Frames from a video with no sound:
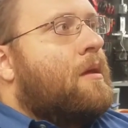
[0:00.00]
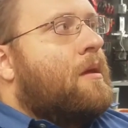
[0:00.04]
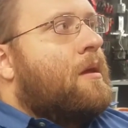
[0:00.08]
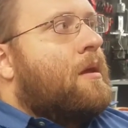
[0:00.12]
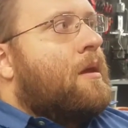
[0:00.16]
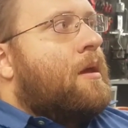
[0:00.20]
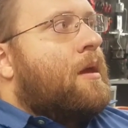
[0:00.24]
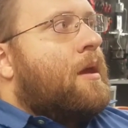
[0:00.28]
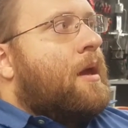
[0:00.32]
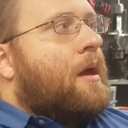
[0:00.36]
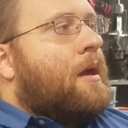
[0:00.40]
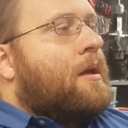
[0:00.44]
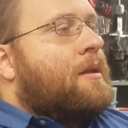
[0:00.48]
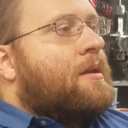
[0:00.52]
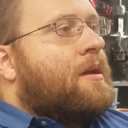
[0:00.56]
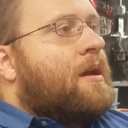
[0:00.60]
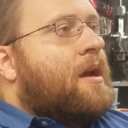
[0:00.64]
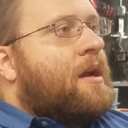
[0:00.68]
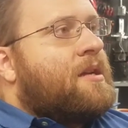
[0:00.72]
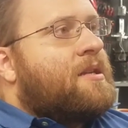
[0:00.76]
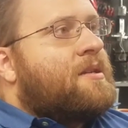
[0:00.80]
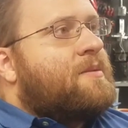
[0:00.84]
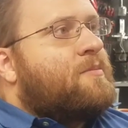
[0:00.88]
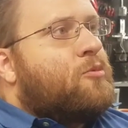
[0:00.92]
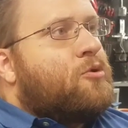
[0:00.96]
And the
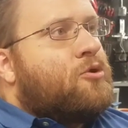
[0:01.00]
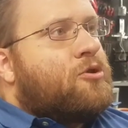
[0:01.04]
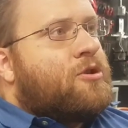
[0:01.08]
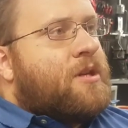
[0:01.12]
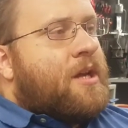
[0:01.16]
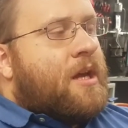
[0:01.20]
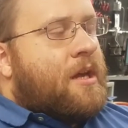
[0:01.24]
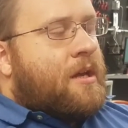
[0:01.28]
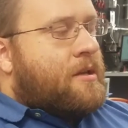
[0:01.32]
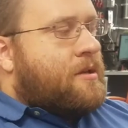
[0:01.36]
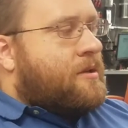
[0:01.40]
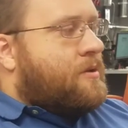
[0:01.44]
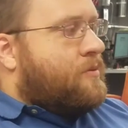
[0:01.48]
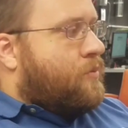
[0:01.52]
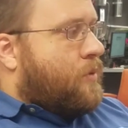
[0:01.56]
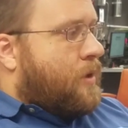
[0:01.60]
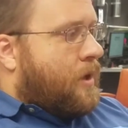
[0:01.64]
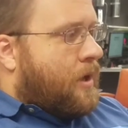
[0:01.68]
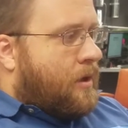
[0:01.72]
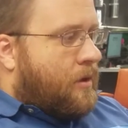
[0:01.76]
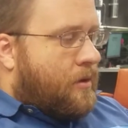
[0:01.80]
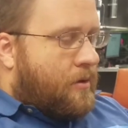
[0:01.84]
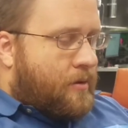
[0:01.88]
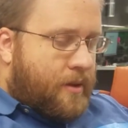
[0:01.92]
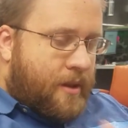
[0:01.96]
customer says,
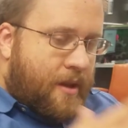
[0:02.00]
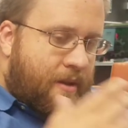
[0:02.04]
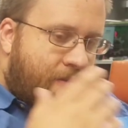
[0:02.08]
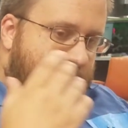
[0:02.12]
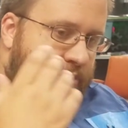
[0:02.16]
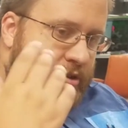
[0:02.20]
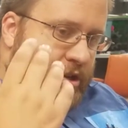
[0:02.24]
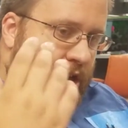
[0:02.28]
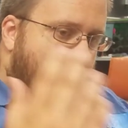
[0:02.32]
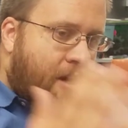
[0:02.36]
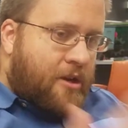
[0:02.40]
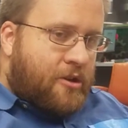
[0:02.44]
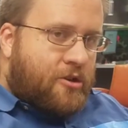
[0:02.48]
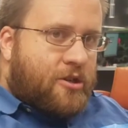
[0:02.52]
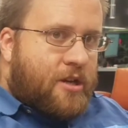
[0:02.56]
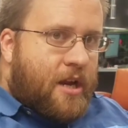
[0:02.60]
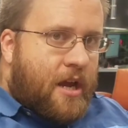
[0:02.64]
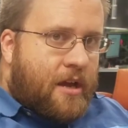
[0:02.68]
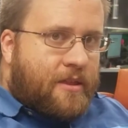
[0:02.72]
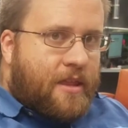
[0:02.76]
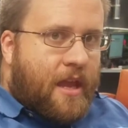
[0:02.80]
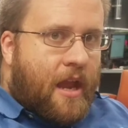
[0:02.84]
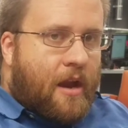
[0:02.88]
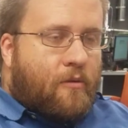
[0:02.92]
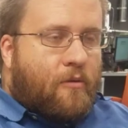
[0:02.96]
well, they've changed out
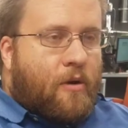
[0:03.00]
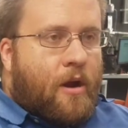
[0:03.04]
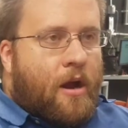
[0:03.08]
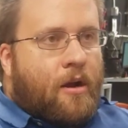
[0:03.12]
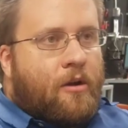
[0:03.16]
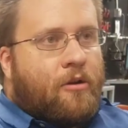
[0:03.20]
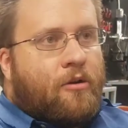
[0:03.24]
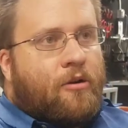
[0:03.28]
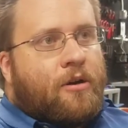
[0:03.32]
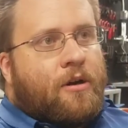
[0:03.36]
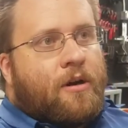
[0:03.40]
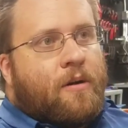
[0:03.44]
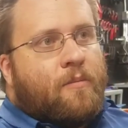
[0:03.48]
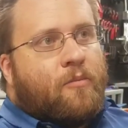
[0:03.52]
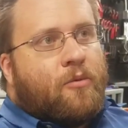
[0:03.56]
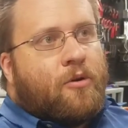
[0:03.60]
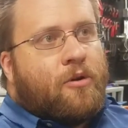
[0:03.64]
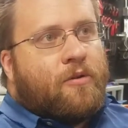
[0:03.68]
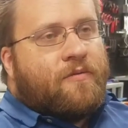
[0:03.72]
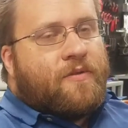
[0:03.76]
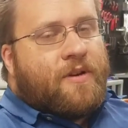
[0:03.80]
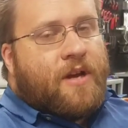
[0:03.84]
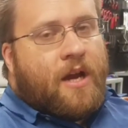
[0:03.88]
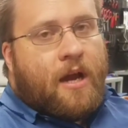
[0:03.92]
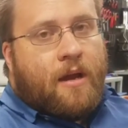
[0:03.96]
that router a number of
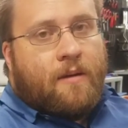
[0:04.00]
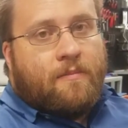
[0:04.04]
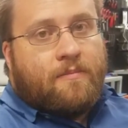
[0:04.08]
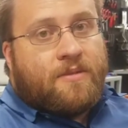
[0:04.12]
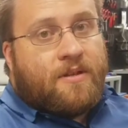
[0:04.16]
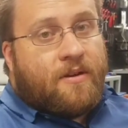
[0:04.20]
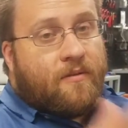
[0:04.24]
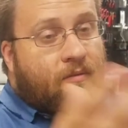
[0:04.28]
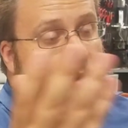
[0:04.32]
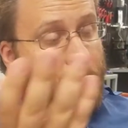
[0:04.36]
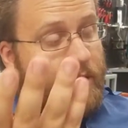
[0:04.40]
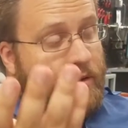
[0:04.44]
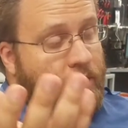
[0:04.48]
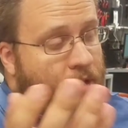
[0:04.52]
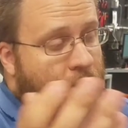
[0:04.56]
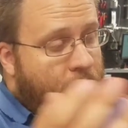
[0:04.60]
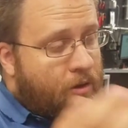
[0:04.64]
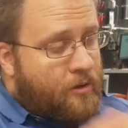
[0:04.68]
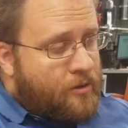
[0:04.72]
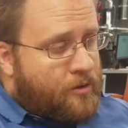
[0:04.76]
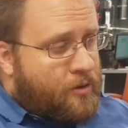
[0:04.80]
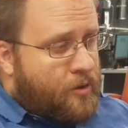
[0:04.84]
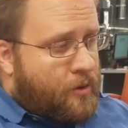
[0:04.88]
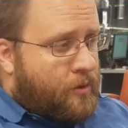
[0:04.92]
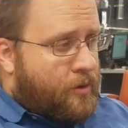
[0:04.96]
times. I've already
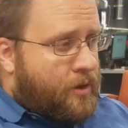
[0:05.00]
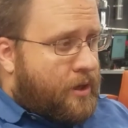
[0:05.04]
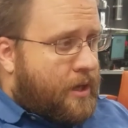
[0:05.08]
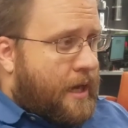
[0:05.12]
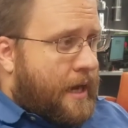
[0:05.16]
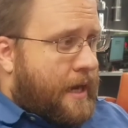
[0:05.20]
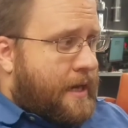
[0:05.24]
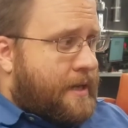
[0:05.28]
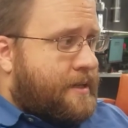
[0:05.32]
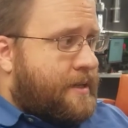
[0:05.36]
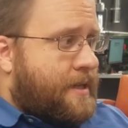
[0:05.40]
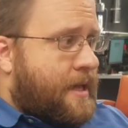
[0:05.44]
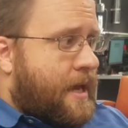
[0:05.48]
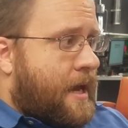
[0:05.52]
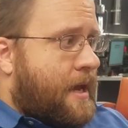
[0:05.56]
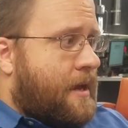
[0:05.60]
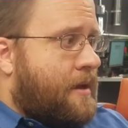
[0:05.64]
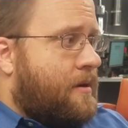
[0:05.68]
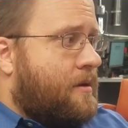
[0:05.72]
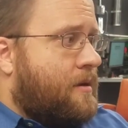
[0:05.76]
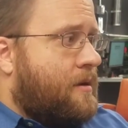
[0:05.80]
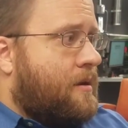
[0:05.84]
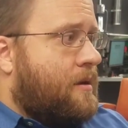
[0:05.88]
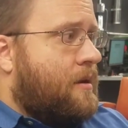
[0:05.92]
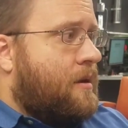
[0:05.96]
told you guys that.
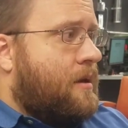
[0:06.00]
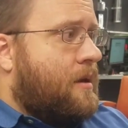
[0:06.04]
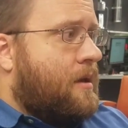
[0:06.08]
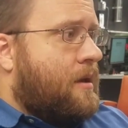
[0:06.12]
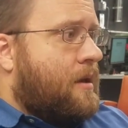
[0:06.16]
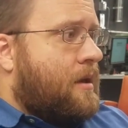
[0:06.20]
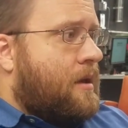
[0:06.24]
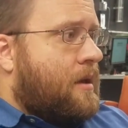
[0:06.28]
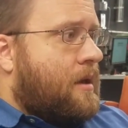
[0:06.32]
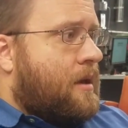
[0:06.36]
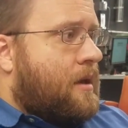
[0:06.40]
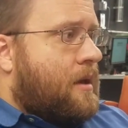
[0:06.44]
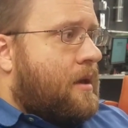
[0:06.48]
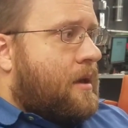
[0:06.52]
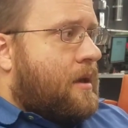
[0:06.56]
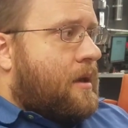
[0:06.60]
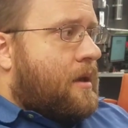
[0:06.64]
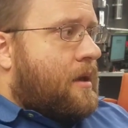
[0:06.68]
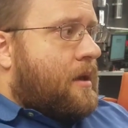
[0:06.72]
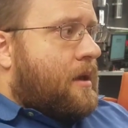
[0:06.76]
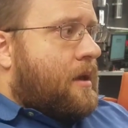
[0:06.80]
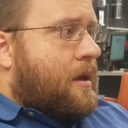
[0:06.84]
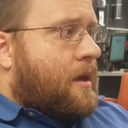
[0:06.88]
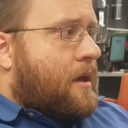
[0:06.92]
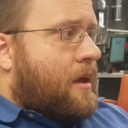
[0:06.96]

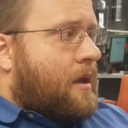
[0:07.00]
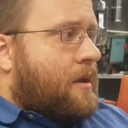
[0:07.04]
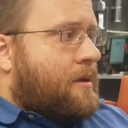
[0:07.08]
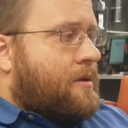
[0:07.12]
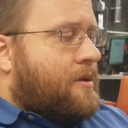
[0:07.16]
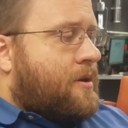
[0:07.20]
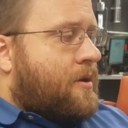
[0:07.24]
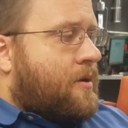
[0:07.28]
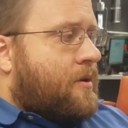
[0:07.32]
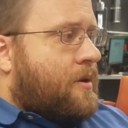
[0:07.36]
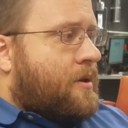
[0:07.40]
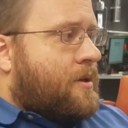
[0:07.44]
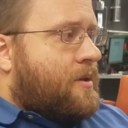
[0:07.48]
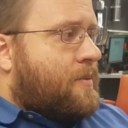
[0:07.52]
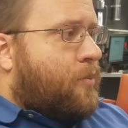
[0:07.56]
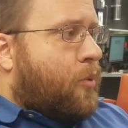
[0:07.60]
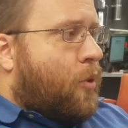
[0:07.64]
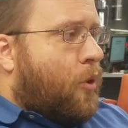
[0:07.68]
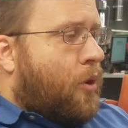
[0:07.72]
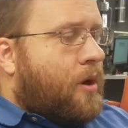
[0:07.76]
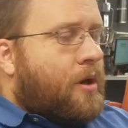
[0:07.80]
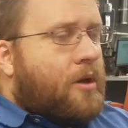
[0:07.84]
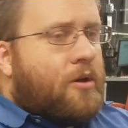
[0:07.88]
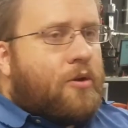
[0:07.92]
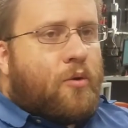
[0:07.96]
And so it's
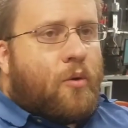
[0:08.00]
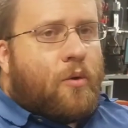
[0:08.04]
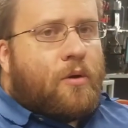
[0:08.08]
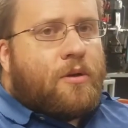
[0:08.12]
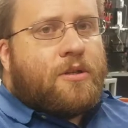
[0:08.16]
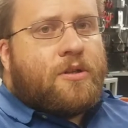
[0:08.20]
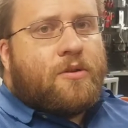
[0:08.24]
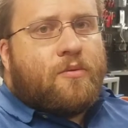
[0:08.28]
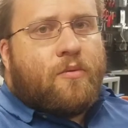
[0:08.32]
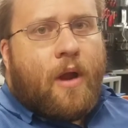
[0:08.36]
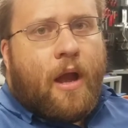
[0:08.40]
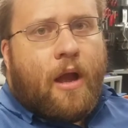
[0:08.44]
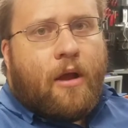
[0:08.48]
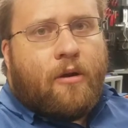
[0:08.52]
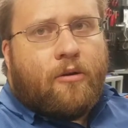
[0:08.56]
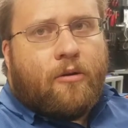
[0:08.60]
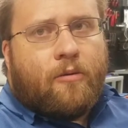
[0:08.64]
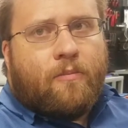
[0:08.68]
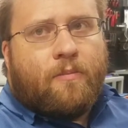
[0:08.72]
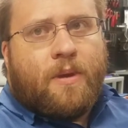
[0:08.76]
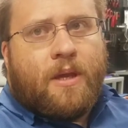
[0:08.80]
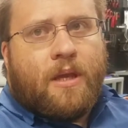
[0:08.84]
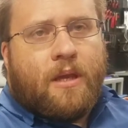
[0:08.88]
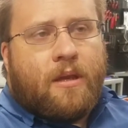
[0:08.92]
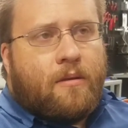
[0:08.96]
pointing towards the router
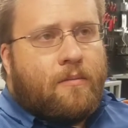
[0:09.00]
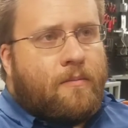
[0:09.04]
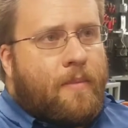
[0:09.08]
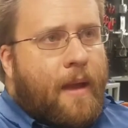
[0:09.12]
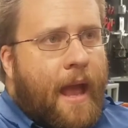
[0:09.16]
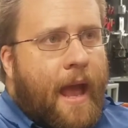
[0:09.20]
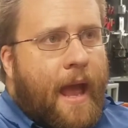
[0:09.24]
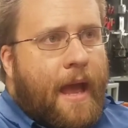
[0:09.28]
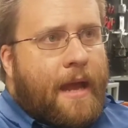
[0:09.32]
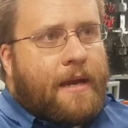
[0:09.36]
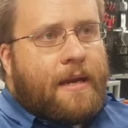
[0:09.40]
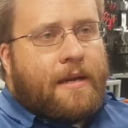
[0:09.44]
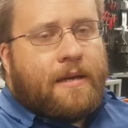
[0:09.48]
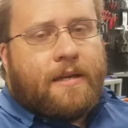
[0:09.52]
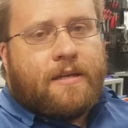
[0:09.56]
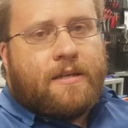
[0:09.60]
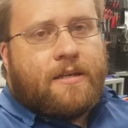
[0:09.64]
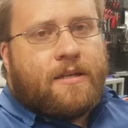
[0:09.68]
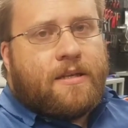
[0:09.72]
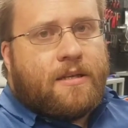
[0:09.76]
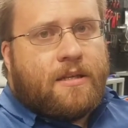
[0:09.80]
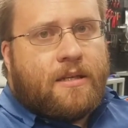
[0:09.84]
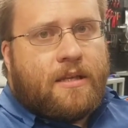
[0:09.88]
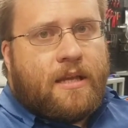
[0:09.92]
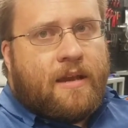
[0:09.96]
being bad, and
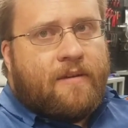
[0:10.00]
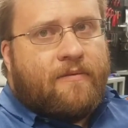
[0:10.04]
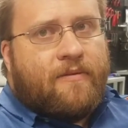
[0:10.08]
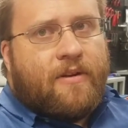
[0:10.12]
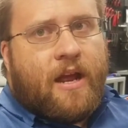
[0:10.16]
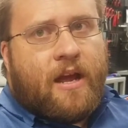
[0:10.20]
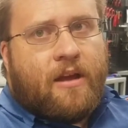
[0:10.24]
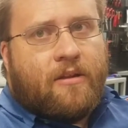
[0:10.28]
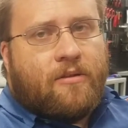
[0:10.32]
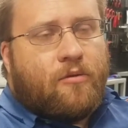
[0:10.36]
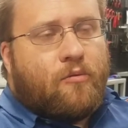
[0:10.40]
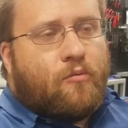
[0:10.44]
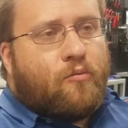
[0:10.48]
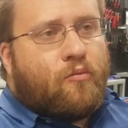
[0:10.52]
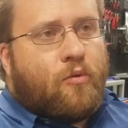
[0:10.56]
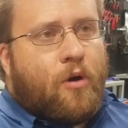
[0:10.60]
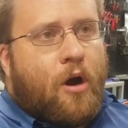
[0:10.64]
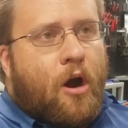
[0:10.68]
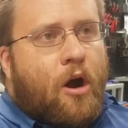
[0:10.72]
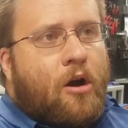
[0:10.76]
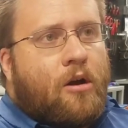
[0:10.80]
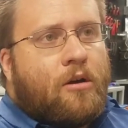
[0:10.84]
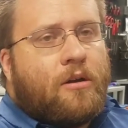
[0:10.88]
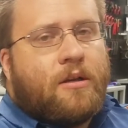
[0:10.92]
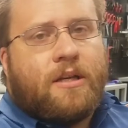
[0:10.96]
it's giving out the
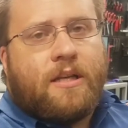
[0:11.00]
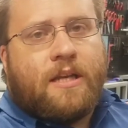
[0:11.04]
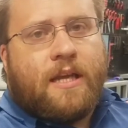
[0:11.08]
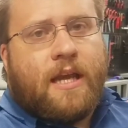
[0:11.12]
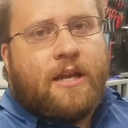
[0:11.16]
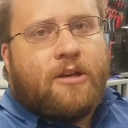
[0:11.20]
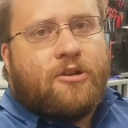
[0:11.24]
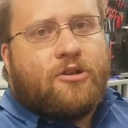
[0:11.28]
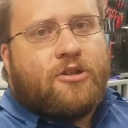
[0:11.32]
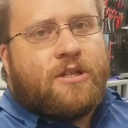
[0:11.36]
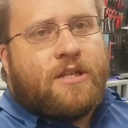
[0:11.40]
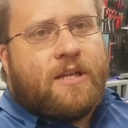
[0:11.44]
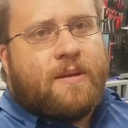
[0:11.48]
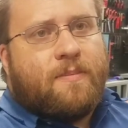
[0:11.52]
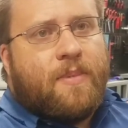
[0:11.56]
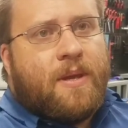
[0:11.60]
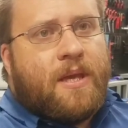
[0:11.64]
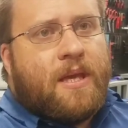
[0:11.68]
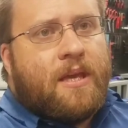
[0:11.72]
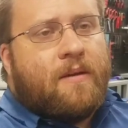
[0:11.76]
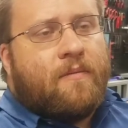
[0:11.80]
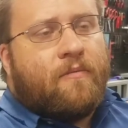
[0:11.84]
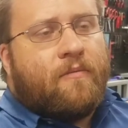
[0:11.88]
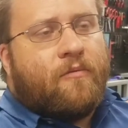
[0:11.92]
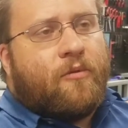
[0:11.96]
wrong DHCP
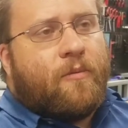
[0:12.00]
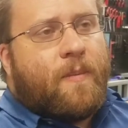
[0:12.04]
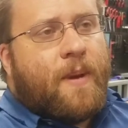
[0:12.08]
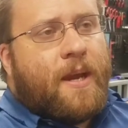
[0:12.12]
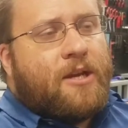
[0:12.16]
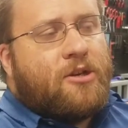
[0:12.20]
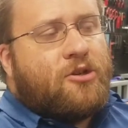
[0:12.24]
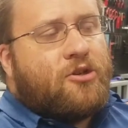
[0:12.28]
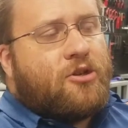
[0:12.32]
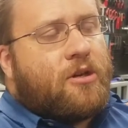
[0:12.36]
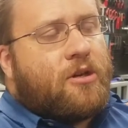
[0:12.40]
information.